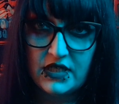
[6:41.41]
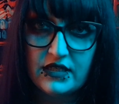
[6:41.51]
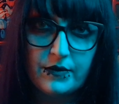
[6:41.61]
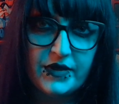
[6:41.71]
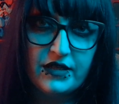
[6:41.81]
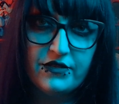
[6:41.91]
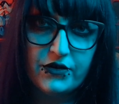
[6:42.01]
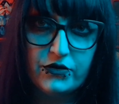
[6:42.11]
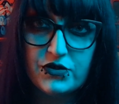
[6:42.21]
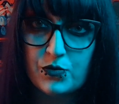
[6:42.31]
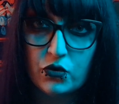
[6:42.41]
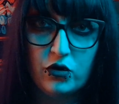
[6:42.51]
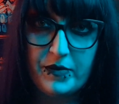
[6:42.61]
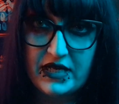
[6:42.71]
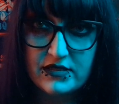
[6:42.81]
Coming in third is
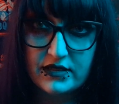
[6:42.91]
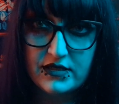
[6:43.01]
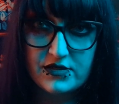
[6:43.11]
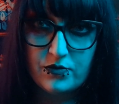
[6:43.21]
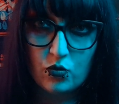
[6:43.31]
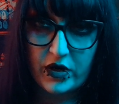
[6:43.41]
moral masochism,